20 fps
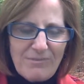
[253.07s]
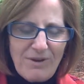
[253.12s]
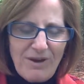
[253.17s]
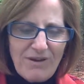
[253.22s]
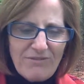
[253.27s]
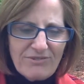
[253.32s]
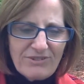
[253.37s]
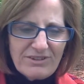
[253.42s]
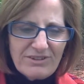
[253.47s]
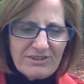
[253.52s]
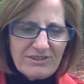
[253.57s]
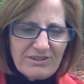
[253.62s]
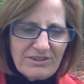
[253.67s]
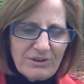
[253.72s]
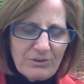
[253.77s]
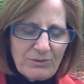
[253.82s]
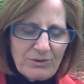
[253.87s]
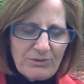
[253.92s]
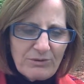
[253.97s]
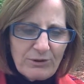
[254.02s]
often,
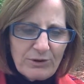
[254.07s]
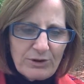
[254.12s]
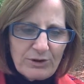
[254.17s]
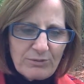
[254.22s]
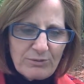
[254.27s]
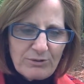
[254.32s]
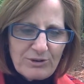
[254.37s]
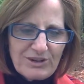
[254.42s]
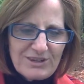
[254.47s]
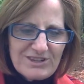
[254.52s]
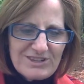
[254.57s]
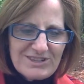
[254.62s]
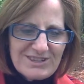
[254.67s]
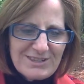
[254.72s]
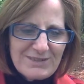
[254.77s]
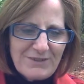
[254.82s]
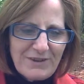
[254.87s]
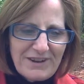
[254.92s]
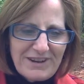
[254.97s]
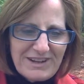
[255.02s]
when I've heard it preached,
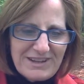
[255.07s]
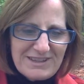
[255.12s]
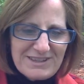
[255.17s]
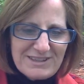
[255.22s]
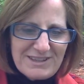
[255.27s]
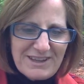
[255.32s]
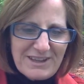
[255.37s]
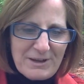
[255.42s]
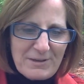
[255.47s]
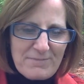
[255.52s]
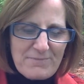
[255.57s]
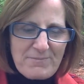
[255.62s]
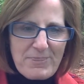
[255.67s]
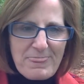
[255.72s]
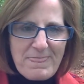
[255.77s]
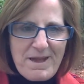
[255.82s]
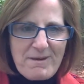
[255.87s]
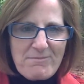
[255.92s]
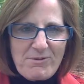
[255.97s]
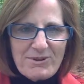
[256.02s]
it's funny, it's like
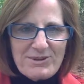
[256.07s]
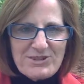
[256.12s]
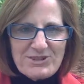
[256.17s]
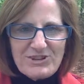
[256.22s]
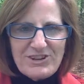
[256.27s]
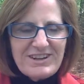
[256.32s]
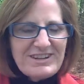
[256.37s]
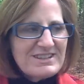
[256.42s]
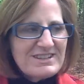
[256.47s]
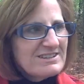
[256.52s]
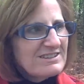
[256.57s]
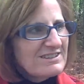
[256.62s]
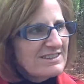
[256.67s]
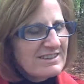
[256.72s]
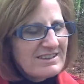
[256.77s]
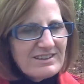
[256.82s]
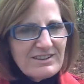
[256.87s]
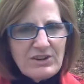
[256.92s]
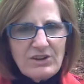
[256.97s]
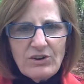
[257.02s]
I'm always trying to
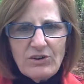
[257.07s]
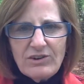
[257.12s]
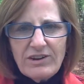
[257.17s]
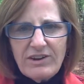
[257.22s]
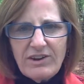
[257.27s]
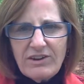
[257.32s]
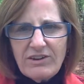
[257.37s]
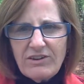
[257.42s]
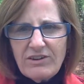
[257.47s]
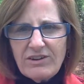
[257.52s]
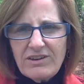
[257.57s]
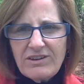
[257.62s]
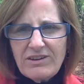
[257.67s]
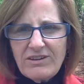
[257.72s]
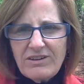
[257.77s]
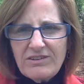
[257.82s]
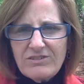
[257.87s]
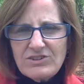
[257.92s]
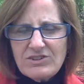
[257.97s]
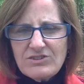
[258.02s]
think, and
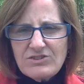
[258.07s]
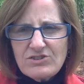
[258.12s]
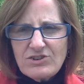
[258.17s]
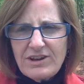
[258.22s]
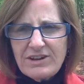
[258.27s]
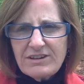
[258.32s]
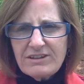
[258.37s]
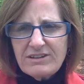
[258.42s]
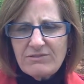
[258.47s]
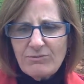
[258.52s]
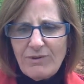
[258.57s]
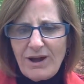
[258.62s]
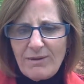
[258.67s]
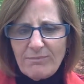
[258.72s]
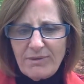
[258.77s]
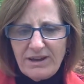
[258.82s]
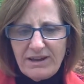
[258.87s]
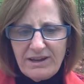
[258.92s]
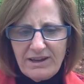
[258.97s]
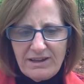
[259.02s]
to try to wrap
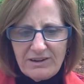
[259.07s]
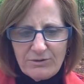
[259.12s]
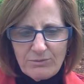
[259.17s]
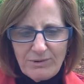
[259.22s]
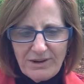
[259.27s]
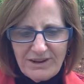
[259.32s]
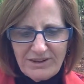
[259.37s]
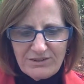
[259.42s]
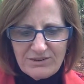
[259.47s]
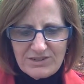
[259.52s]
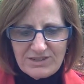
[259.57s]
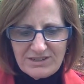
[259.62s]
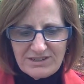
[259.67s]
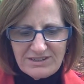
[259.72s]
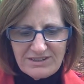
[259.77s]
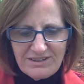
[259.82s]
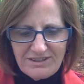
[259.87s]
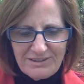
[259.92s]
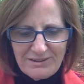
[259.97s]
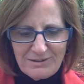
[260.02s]
my head around
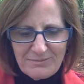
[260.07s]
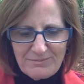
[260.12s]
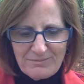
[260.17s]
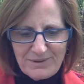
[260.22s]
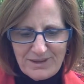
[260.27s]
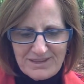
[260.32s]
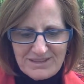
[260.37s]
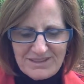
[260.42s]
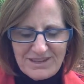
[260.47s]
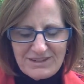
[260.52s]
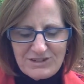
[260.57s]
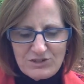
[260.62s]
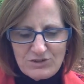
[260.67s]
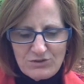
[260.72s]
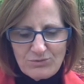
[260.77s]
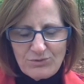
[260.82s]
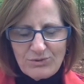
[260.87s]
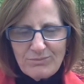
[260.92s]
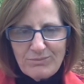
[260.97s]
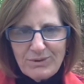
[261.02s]
it, because I
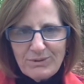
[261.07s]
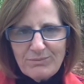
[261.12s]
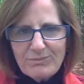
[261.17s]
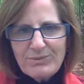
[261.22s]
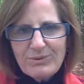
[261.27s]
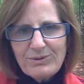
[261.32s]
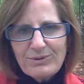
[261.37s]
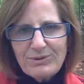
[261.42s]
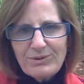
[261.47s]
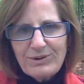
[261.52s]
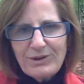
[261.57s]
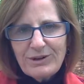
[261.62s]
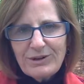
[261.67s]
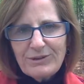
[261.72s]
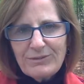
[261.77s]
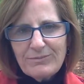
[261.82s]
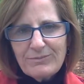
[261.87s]
do remember,